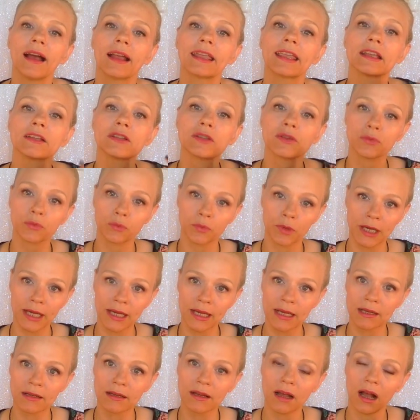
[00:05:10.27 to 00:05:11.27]
gets
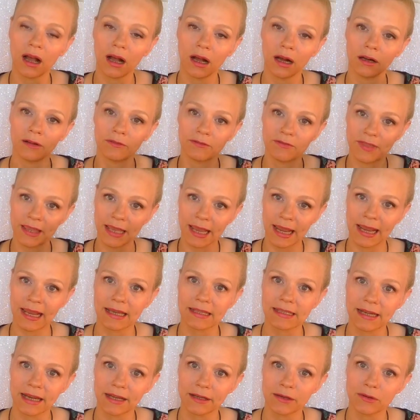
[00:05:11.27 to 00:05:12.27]
rid of the
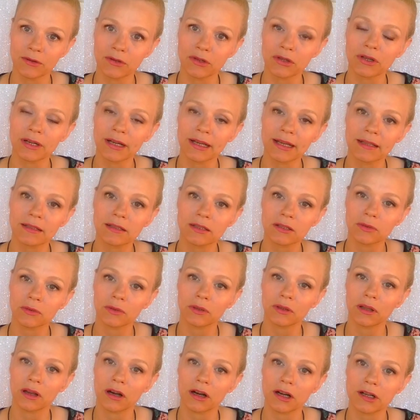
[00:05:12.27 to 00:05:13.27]
anti-nutrients to
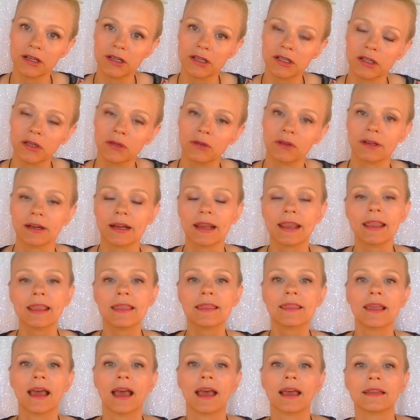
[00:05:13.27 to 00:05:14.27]
a large
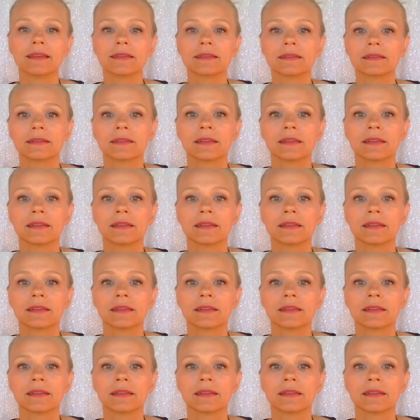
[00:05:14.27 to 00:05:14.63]
degree that